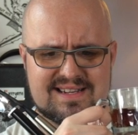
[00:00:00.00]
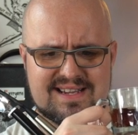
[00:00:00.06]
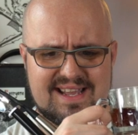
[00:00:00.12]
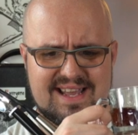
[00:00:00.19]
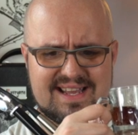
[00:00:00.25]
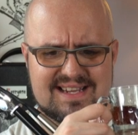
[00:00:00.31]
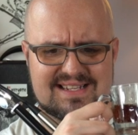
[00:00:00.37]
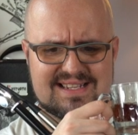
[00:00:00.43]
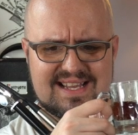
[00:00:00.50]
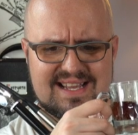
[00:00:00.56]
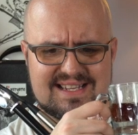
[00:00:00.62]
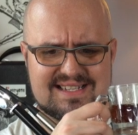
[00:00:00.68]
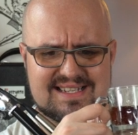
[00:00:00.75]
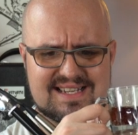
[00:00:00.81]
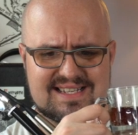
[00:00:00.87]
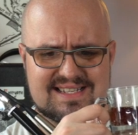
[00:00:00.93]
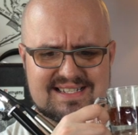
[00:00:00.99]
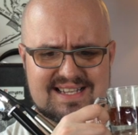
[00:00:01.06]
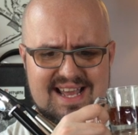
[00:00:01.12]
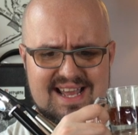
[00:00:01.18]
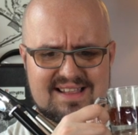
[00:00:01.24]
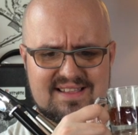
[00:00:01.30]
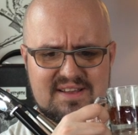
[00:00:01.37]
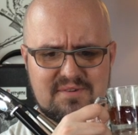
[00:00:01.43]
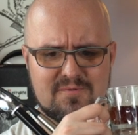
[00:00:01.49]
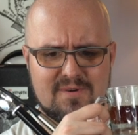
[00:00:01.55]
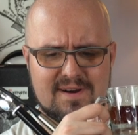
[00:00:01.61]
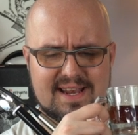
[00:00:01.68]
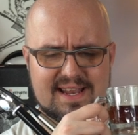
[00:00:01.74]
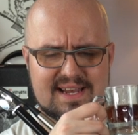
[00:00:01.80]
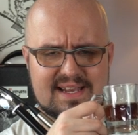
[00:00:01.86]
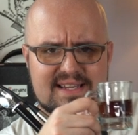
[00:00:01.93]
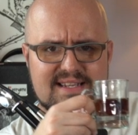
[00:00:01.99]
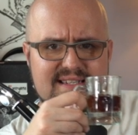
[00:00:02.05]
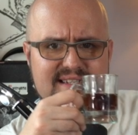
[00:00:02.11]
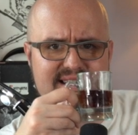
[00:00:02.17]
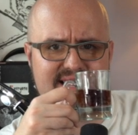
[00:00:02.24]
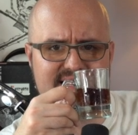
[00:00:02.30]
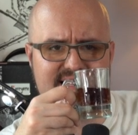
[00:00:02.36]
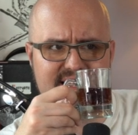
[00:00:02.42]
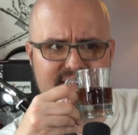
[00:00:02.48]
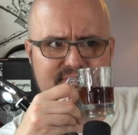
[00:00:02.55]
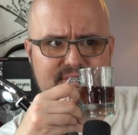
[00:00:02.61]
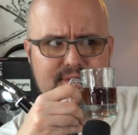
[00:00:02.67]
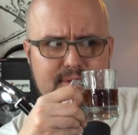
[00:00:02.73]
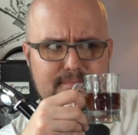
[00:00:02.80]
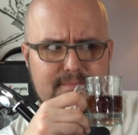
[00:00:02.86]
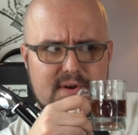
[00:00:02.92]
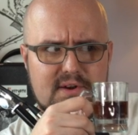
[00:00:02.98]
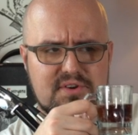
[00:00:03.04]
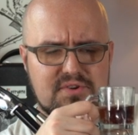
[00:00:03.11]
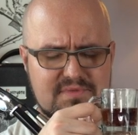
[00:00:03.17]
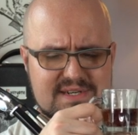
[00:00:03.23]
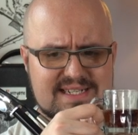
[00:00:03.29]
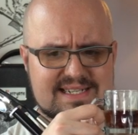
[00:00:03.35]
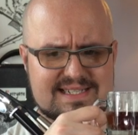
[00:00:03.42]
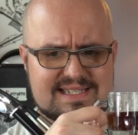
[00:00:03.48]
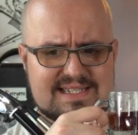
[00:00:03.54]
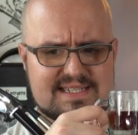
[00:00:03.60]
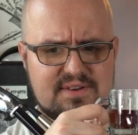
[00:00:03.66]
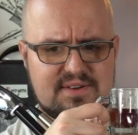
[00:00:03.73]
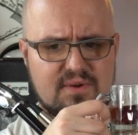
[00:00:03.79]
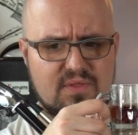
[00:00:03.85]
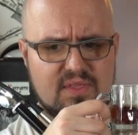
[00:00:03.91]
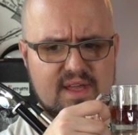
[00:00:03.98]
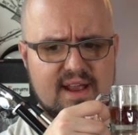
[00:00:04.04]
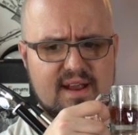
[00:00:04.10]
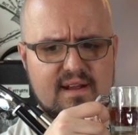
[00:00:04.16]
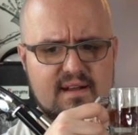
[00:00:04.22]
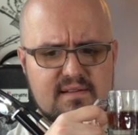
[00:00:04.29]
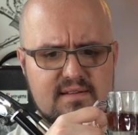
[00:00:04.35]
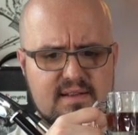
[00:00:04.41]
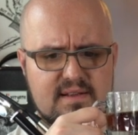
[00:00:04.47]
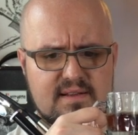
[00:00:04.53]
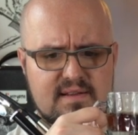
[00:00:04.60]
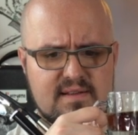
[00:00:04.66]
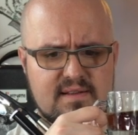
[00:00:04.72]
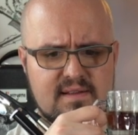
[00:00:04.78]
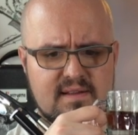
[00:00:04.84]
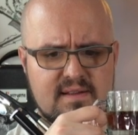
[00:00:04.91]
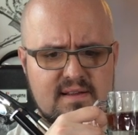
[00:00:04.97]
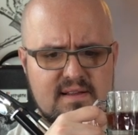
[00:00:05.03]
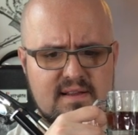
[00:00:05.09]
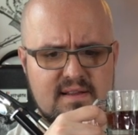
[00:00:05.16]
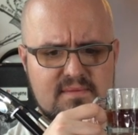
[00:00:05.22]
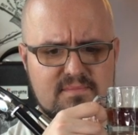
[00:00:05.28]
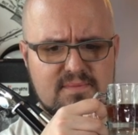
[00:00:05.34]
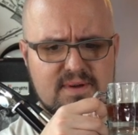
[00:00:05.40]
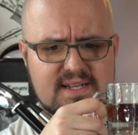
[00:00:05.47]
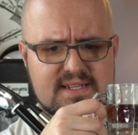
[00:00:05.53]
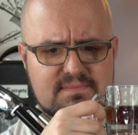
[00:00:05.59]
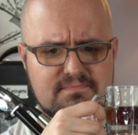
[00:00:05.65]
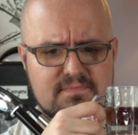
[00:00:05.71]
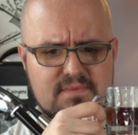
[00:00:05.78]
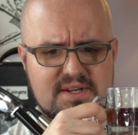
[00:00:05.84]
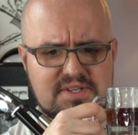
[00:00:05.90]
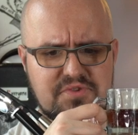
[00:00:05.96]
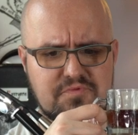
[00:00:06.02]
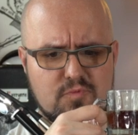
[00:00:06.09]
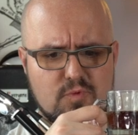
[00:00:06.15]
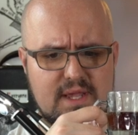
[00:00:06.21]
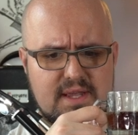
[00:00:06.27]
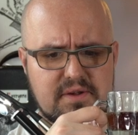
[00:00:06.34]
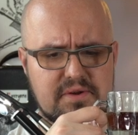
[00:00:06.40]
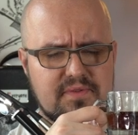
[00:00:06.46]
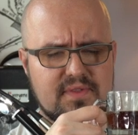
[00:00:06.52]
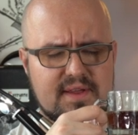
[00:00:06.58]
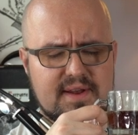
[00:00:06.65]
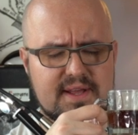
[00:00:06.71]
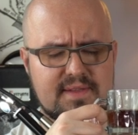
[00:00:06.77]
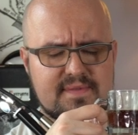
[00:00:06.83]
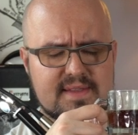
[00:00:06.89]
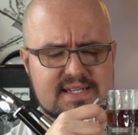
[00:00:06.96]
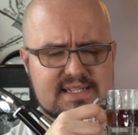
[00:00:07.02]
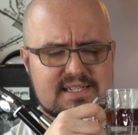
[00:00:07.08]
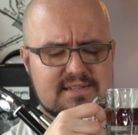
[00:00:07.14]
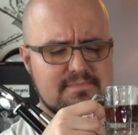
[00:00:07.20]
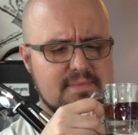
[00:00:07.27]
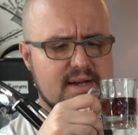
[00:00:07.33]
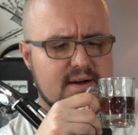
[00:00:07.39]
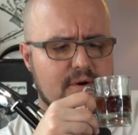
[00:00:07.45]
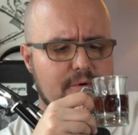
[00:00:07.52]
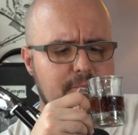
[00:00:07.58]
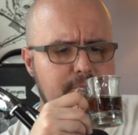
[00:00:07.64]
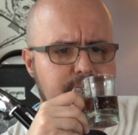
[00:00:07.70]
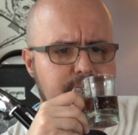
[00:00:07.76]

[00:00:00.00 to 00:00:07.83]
can't taste exactly what it is, except for the birch, which is still there, but is much weaker than in the smell.